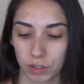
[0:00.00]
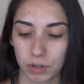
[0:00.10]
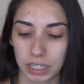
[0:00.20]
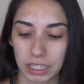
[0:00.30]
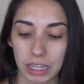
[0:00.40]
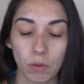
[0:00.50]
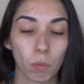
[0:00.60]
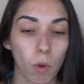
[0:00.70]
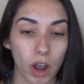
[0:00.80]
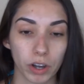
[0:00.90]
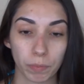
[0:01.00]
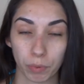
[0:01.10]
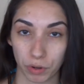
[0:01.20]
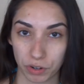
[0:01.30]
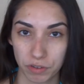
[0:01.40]
So it doesn't say
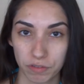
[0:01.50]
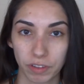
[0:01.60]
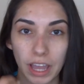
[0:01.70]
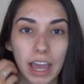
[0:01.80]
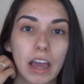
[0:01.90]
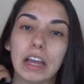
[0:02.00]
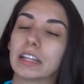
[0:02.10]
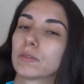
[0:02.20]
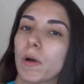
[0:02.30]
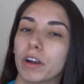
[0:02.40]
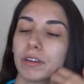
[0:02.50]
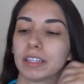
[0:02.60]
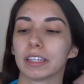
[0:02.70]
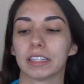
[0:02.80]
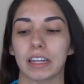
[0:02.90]
waterproof, it's water
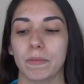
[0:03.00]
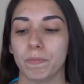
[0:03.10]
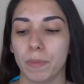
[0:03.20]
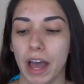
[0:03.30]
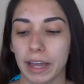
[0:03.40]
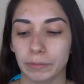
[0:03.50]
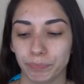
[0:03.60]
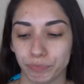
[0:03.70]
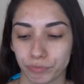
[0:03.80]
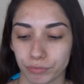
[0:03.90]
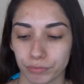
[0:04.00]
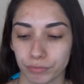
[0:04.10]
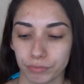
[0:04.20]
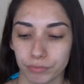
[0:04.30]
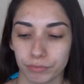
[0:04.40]
resistant, but
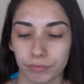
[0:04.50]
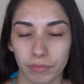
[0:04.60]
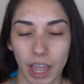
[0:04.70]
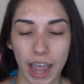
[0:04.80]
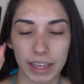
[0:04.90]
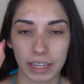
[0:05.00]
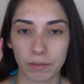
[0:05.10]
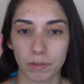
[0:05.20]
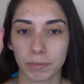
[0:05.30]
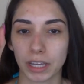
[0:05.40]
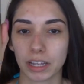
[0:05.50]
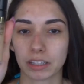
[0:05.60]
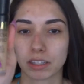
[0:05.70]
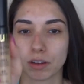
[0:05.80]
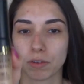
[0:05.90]
I think it will be good.
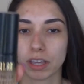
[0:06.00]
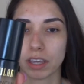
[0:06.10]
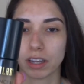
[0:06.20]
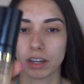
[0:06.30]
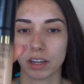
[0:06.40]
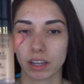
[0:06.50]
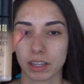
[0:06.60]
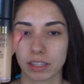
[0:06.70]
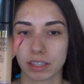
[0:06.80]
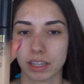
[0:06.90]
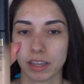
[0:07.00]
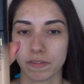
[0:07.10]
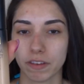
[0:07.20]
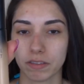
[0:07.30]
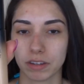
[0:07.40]
So here is the
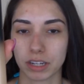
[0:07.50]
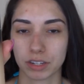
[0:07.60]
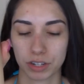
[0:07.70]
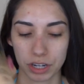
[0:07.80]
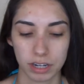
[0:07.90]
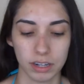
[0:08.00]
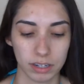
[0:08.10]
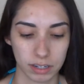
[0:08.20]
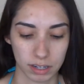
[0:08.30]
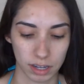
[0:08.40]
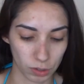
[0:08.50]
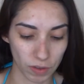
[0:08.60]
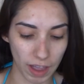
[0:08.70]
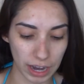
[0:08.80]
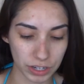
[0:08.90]
foundation. So I've
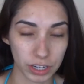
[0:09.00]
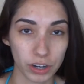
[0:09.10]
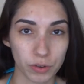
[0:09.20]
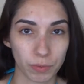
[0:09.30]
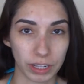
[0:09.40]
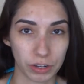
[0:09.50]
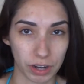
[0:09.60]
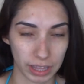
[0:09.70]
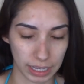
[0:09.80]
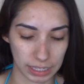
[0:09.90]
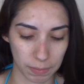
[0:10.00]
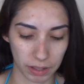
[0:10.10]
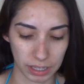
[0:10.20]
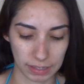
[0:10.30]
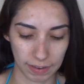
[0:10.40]
actually heard really great things about
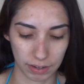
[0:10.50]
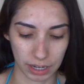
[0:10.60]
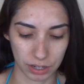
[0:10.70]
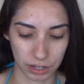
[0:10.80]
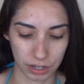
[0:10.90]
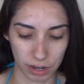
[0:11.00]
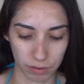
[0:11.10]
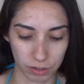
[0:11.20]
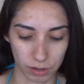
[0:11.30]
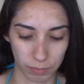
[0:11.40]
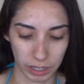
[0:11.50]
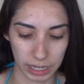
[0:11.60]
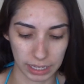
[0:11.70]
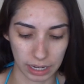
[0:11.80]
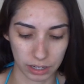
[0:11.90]
this foundation in general, so I'm really
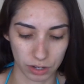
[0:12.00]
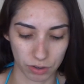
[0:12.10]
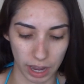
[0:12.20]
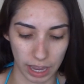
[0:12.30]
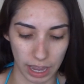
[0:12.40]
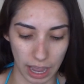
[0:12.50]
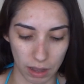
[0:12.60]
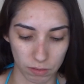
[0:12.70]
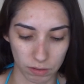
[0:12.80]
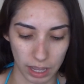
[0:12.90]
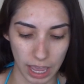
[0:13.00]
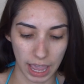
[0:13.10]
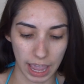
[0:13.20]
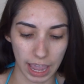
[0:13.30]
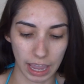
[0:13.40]
excited to try it out.
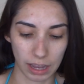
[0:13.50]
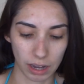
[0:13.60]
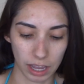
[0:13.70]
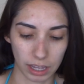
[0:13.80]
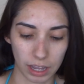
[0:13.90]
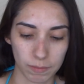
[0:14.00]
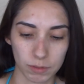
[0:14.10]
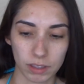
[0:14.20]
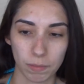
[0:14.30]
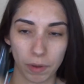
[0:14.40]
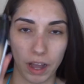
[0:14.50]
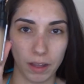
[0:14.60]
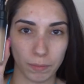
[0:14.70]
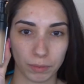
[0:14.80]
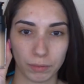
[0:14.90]
And it comes with a
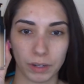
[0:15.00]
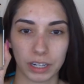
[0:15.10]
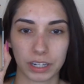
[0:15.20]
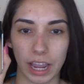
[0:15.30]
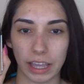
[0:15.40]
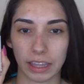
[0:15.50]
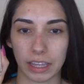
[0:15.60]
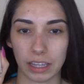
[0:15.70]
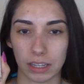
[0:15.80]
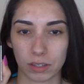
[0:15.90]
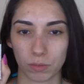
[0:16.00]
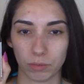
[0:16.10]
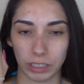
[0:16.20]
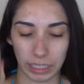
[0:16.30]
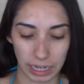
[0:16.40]
pump, which I think is
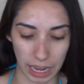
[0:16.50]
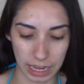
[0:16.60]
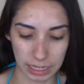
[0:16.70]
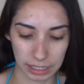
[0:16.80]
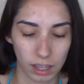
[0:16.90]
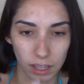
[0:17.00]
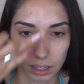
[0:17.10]
really nice.